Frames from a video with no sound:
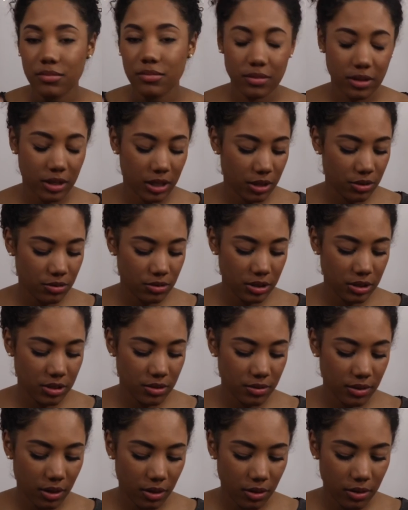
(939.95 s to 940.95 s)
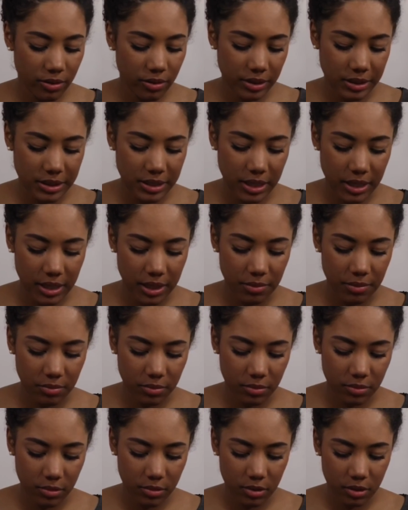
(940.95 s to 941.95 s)
I usually do that all the time
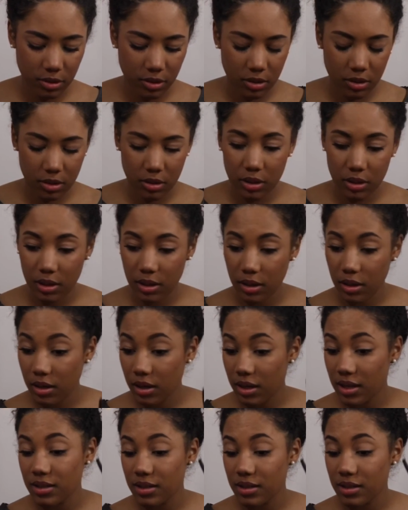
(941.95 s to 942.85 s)
because